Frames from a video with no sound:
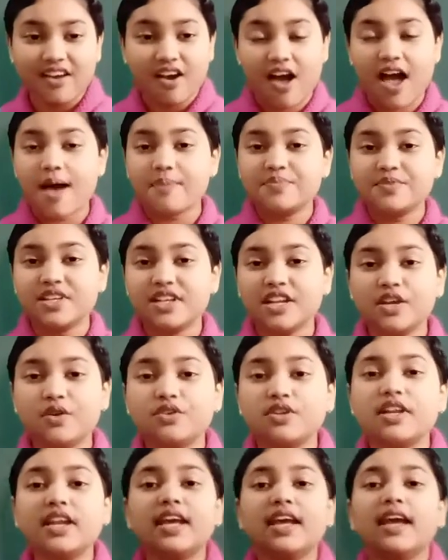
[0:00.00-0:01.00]

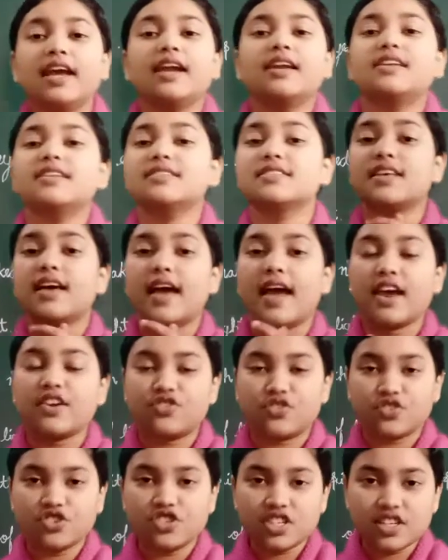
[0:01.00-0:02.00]
Absolutely, it is a
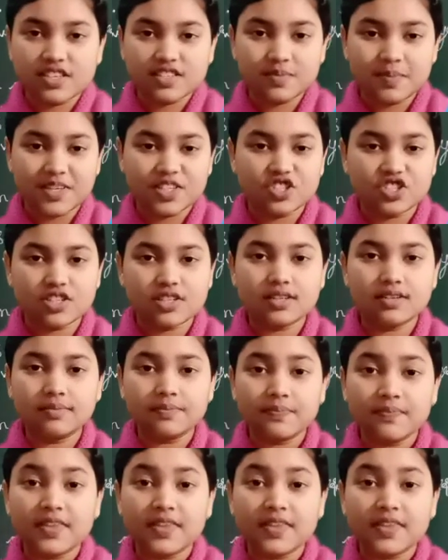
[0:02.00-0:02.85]
heterogeneous mixture